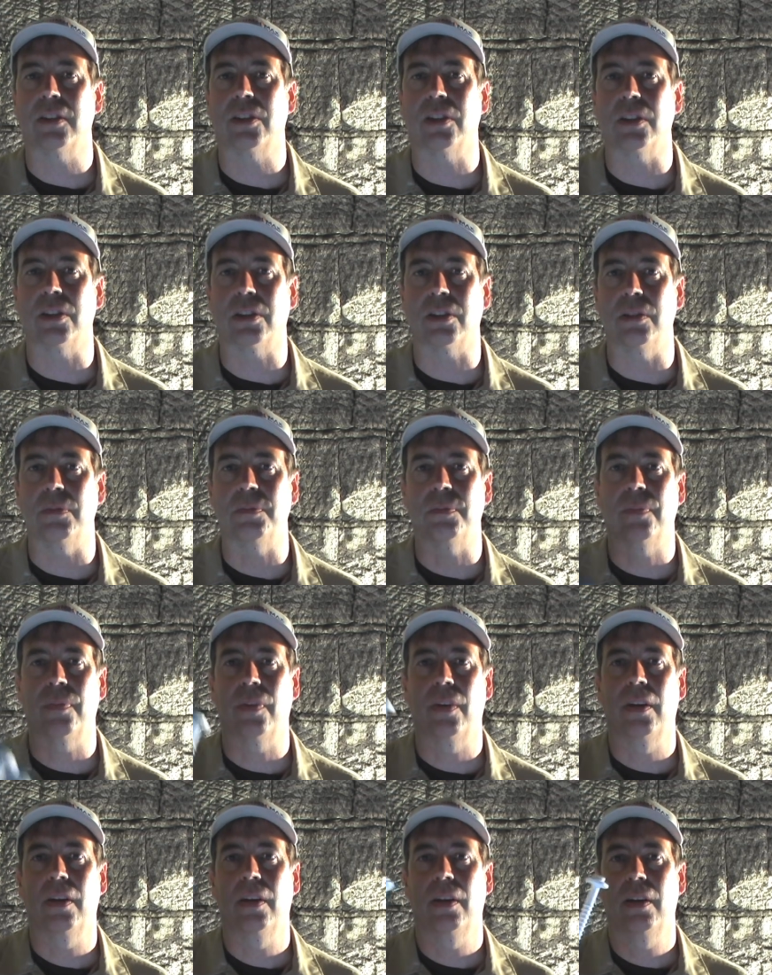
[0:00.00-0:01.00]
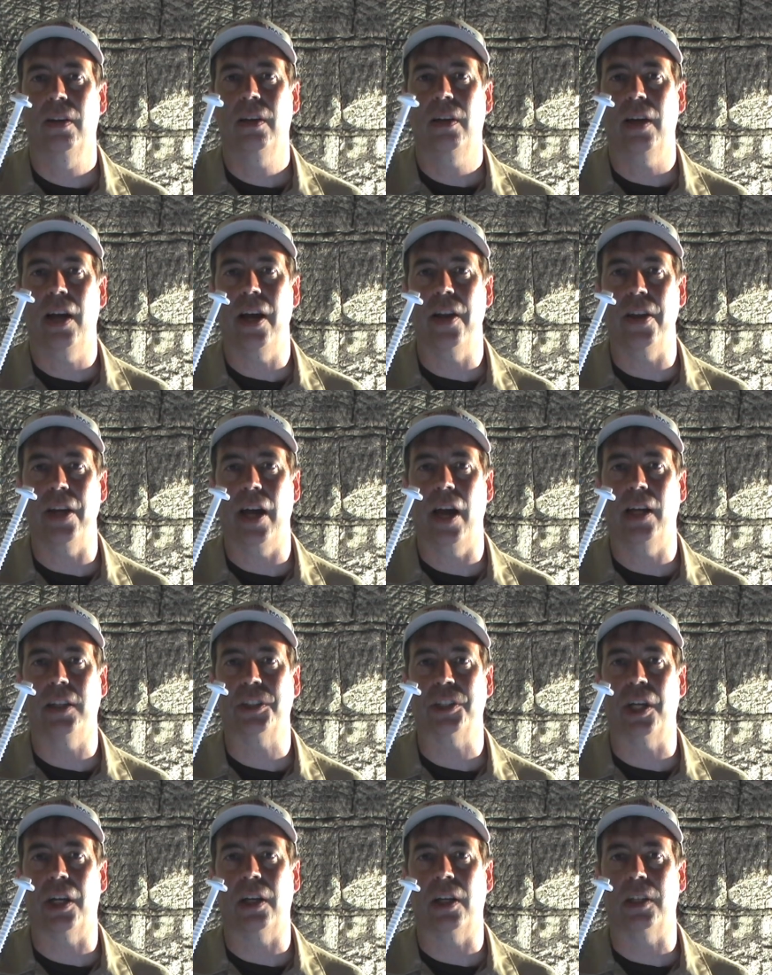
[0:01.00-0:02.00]
system and the
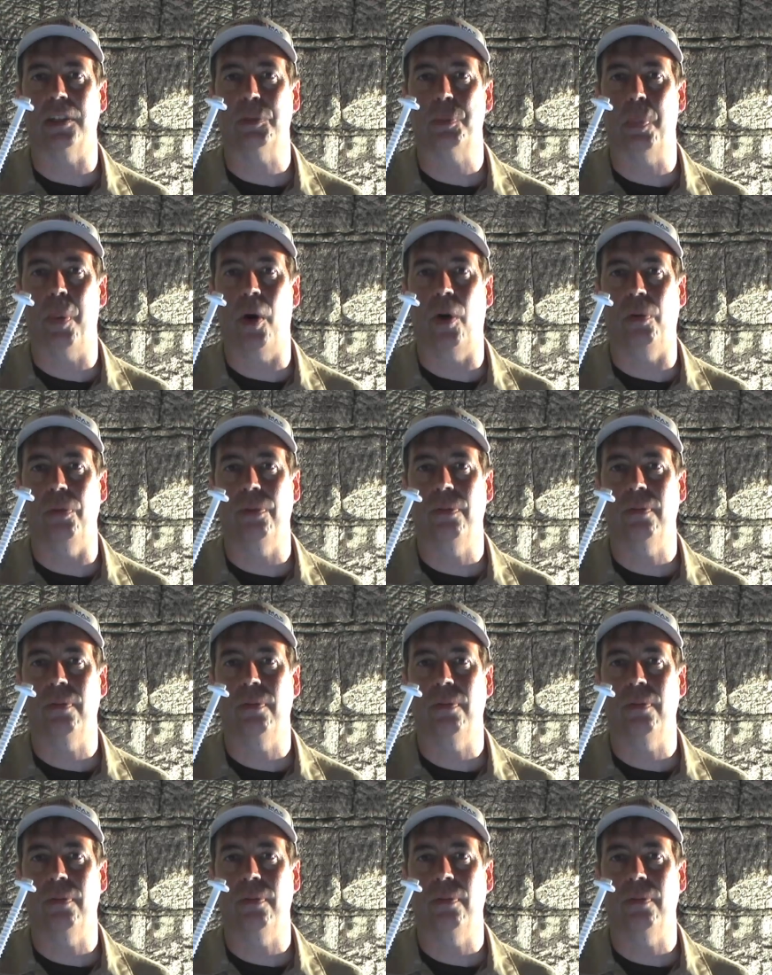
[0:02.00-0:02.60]
HLS bolt.